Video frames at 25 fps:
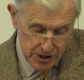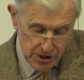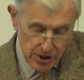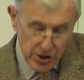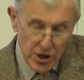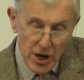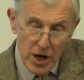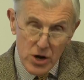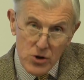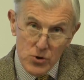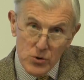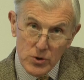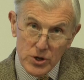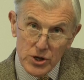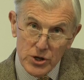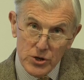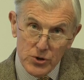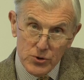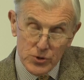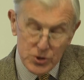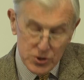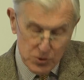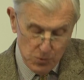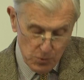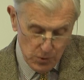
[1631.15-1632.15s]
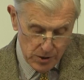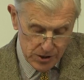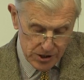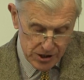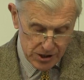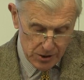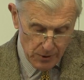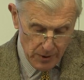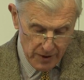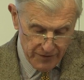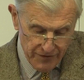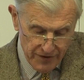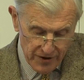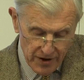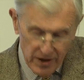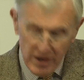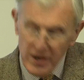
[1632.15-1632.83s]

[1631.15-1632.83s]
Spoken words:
no use whatsoever